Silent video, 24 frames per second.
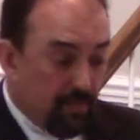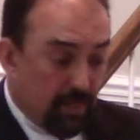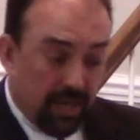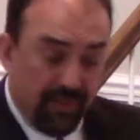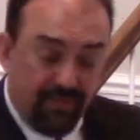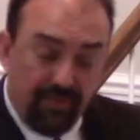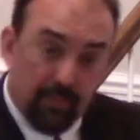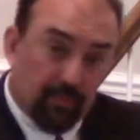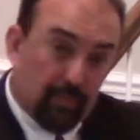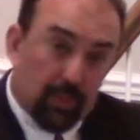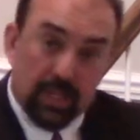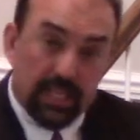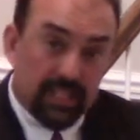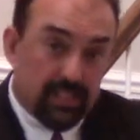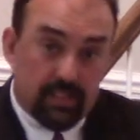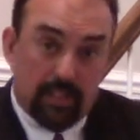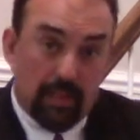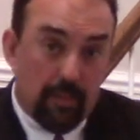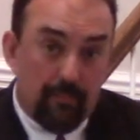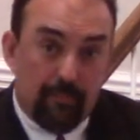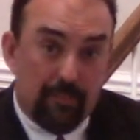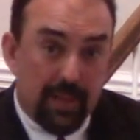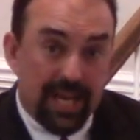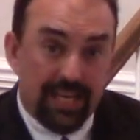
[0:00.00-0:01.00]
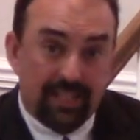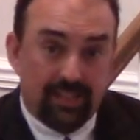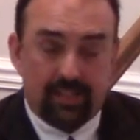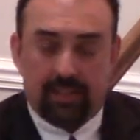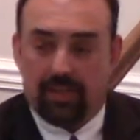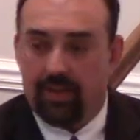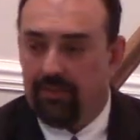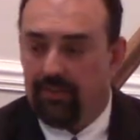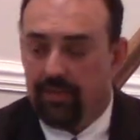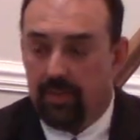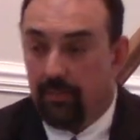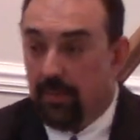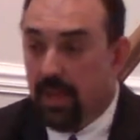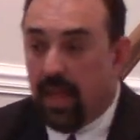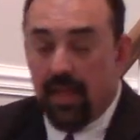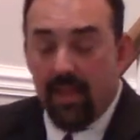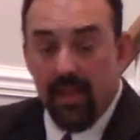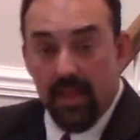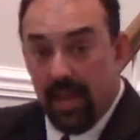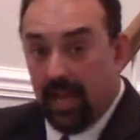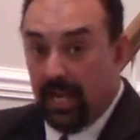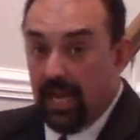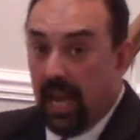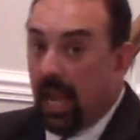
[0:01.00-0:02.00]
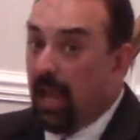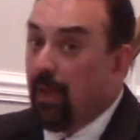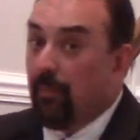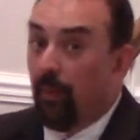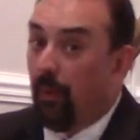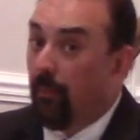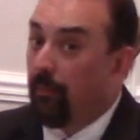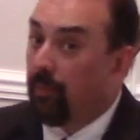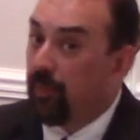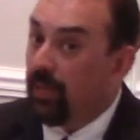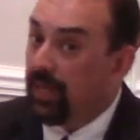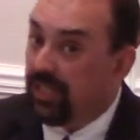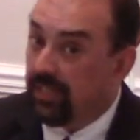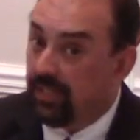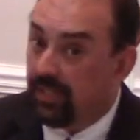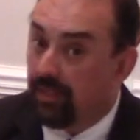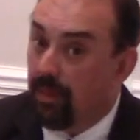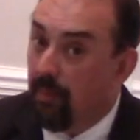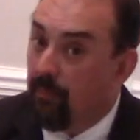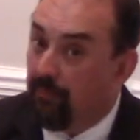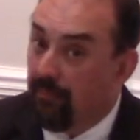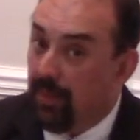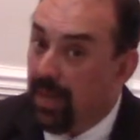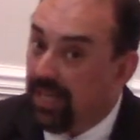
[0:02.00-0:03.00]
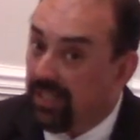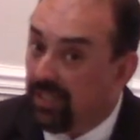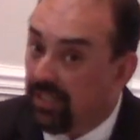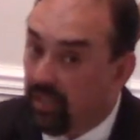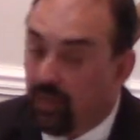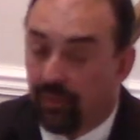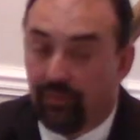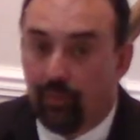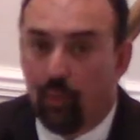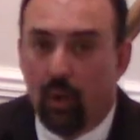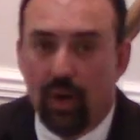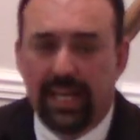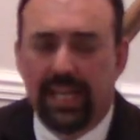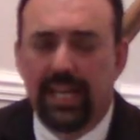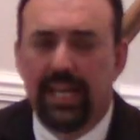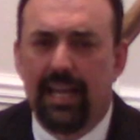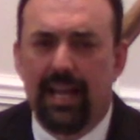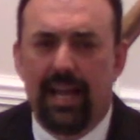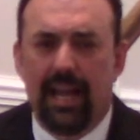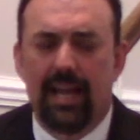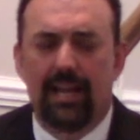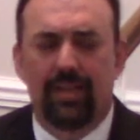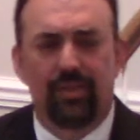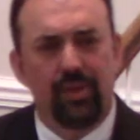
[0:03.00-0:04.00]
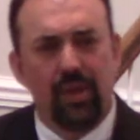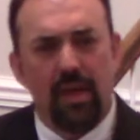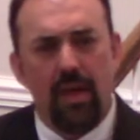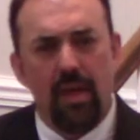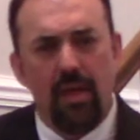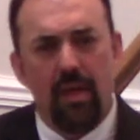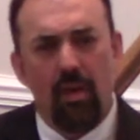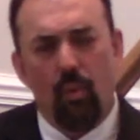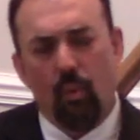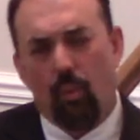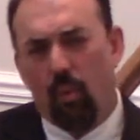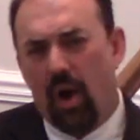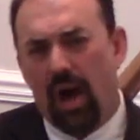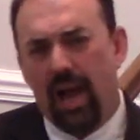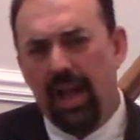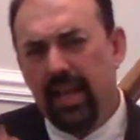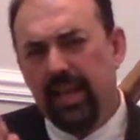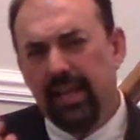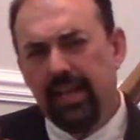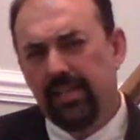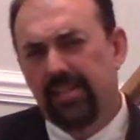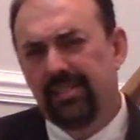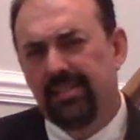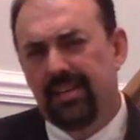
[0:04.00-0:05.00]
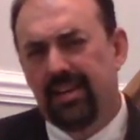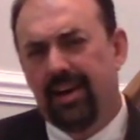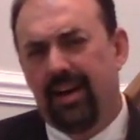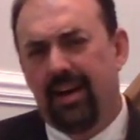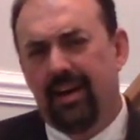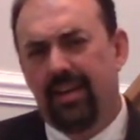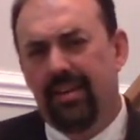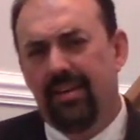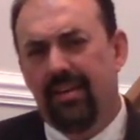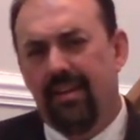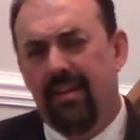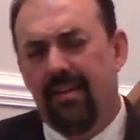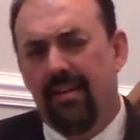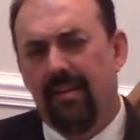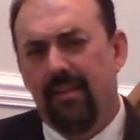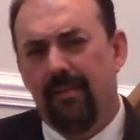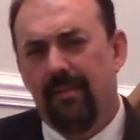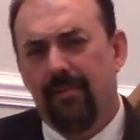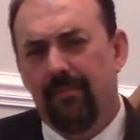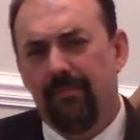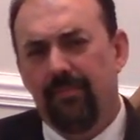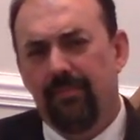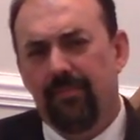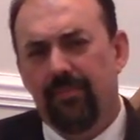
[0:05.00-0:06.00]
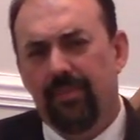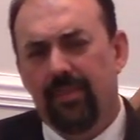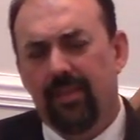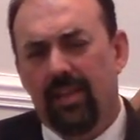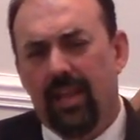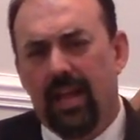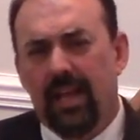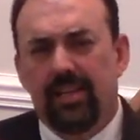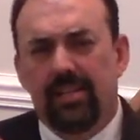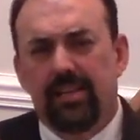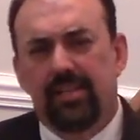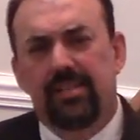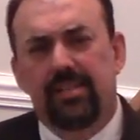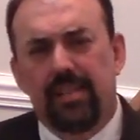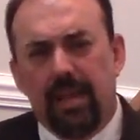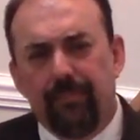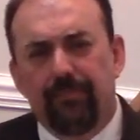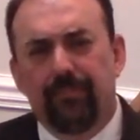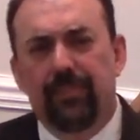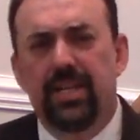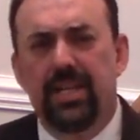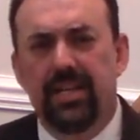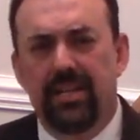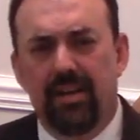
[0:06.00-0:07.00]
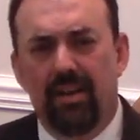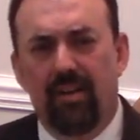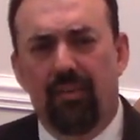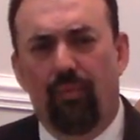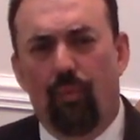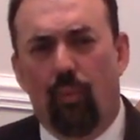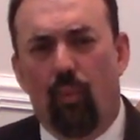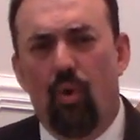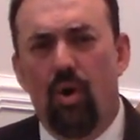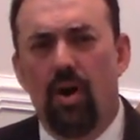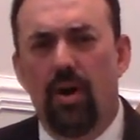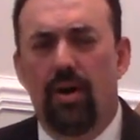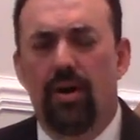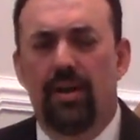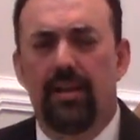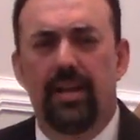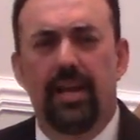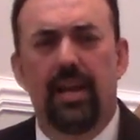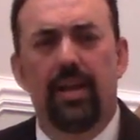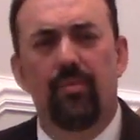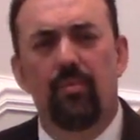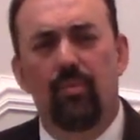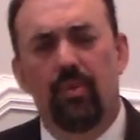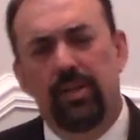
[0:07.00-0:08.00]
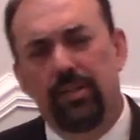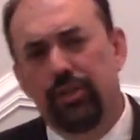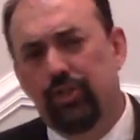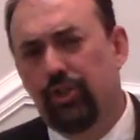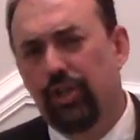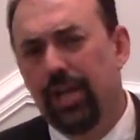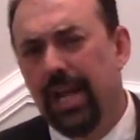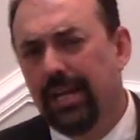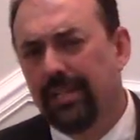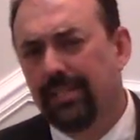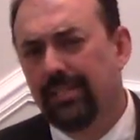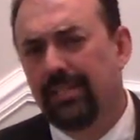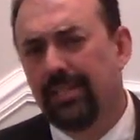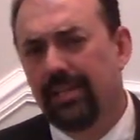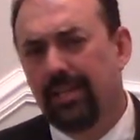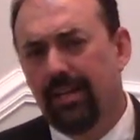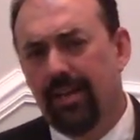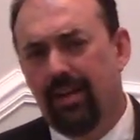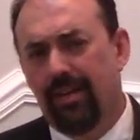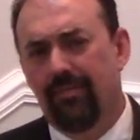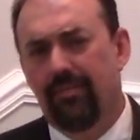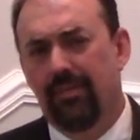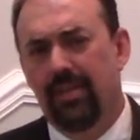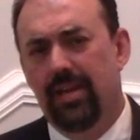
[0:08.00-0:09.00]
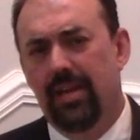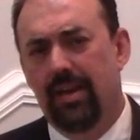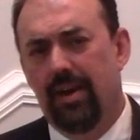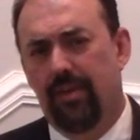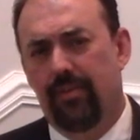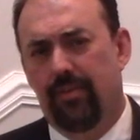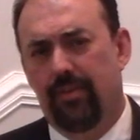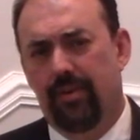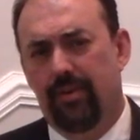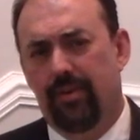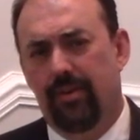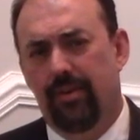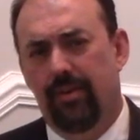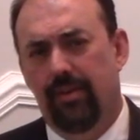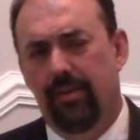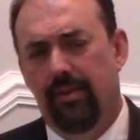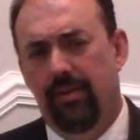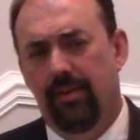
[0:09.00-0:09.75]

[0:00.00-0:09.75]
But if he brings the best of them and Abel brings the best of what he has, why is God accepting of one and rejecting of the other?